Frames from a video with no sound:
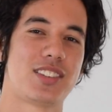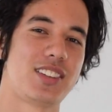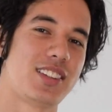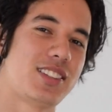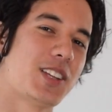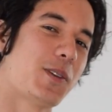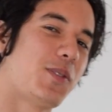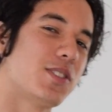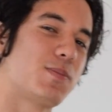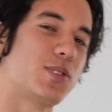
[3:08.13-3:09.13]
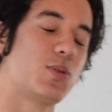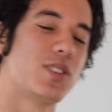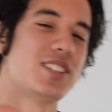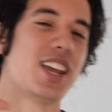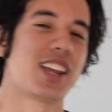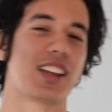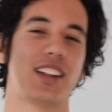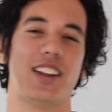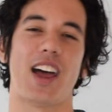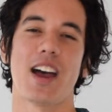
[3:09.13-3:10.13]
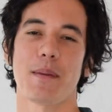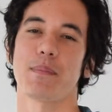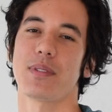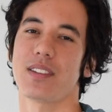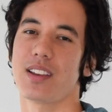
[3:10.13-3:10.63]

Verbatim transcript: see the difference between taking a nap